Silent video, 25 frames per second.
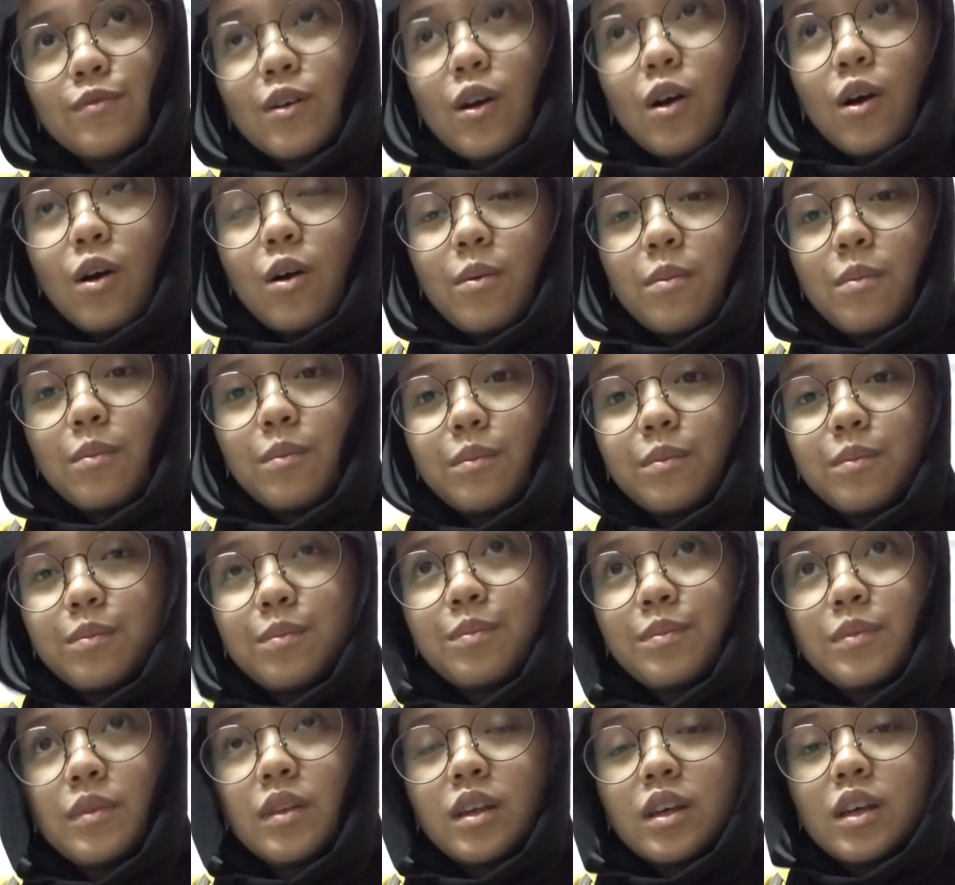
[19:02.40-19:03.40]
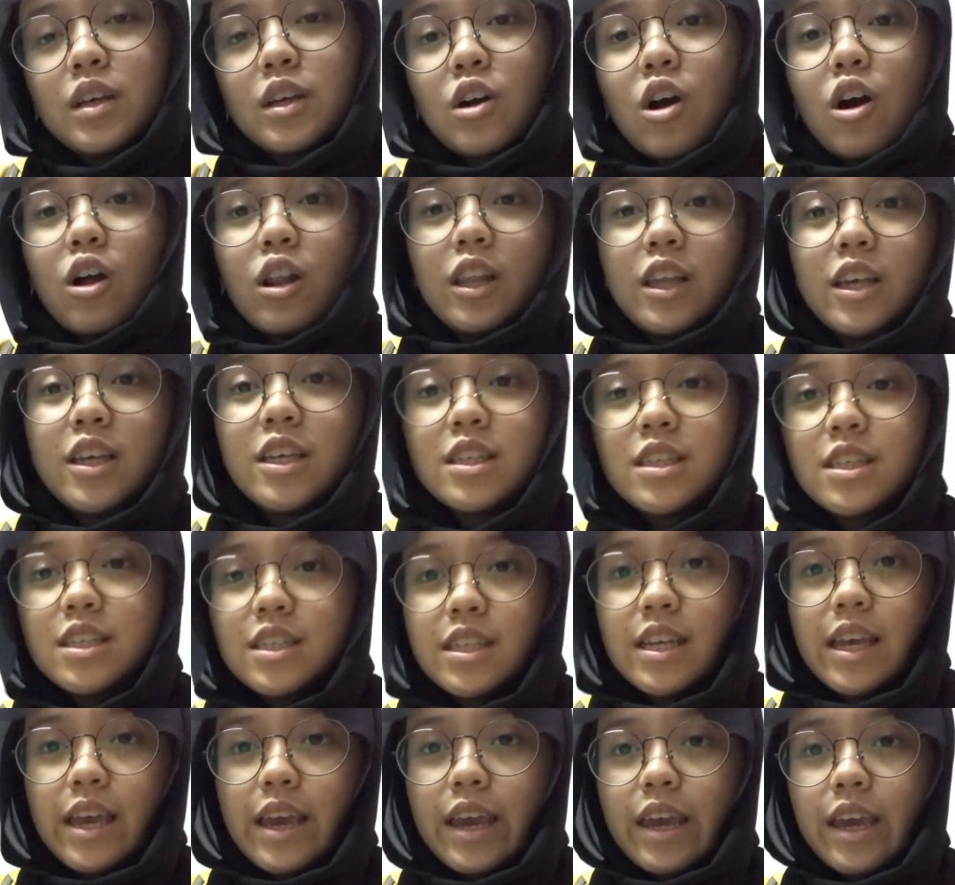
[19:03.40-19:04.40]
from
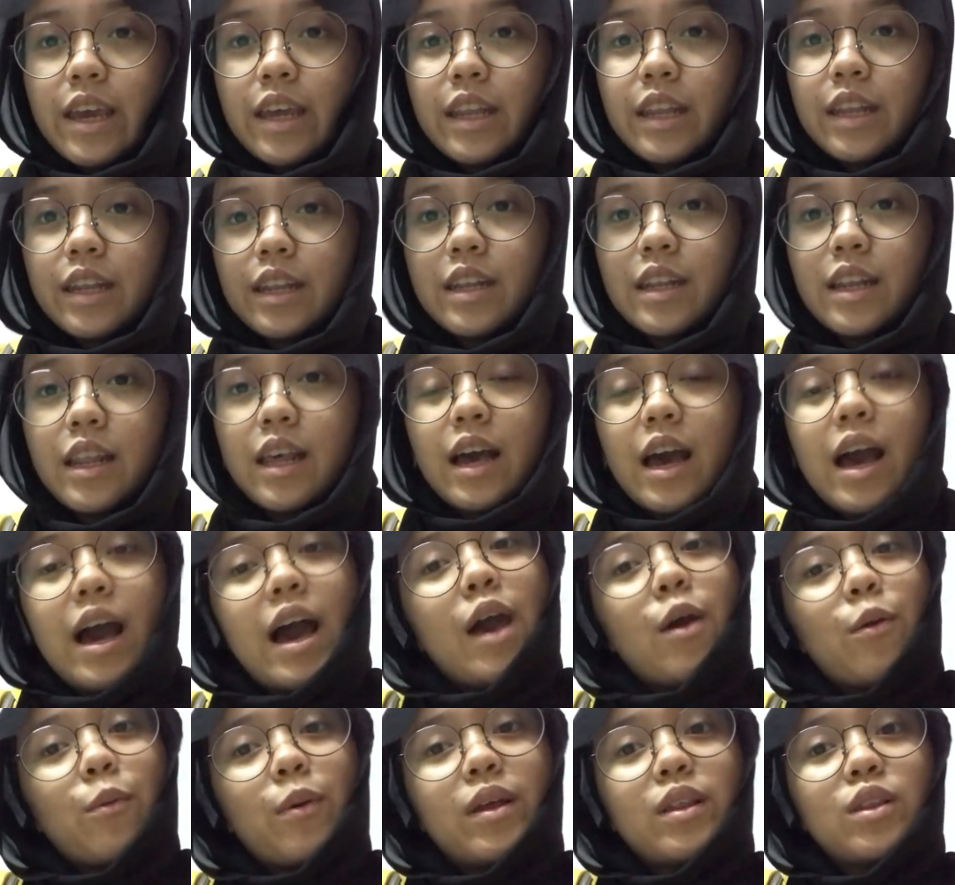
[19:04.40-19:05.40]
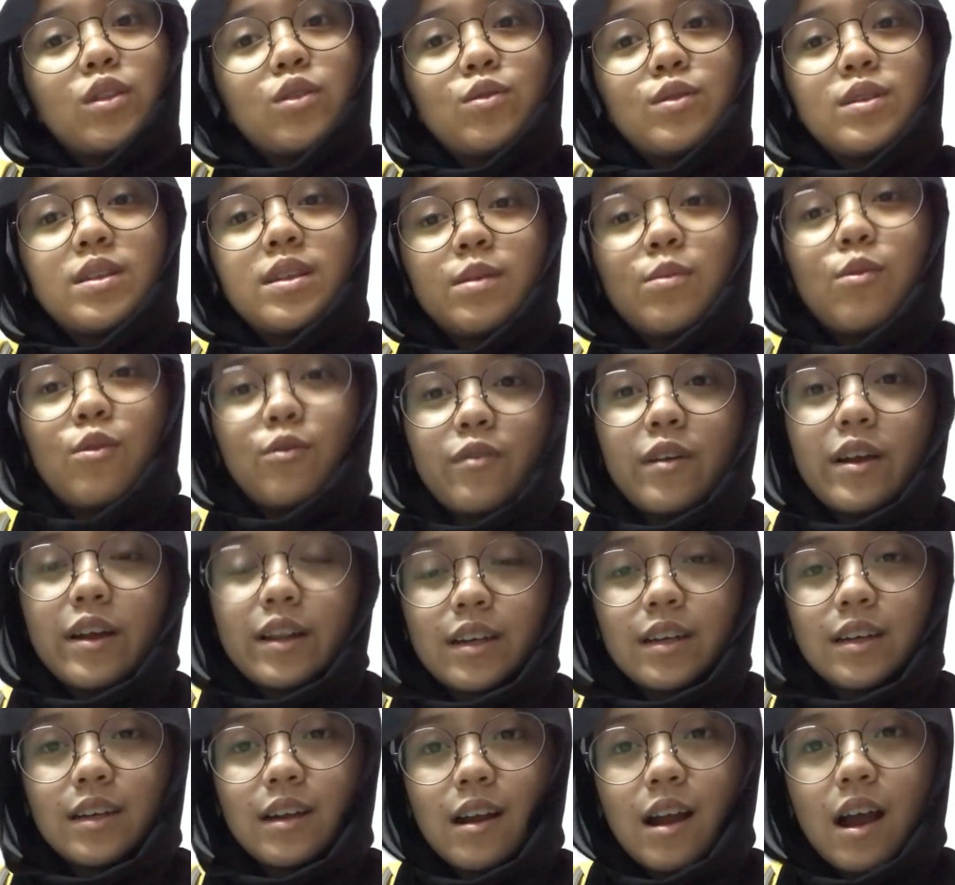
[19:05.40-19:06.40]
college and I went to sleep over
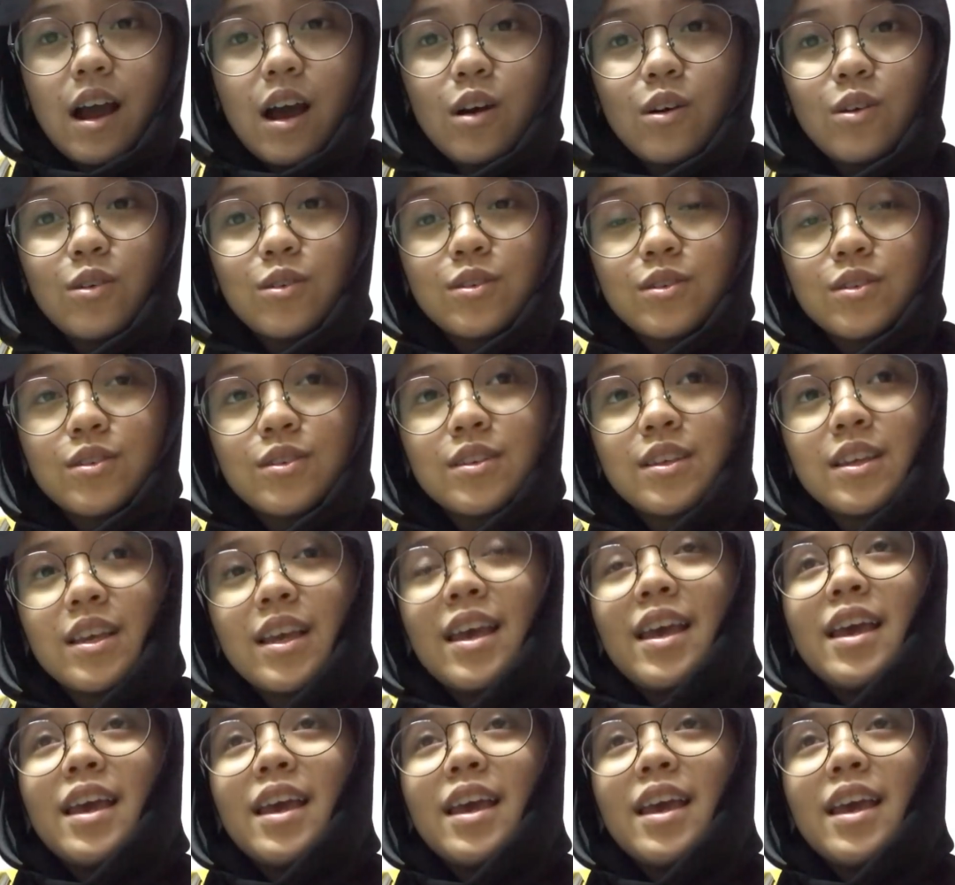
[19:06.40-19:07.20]
at her house.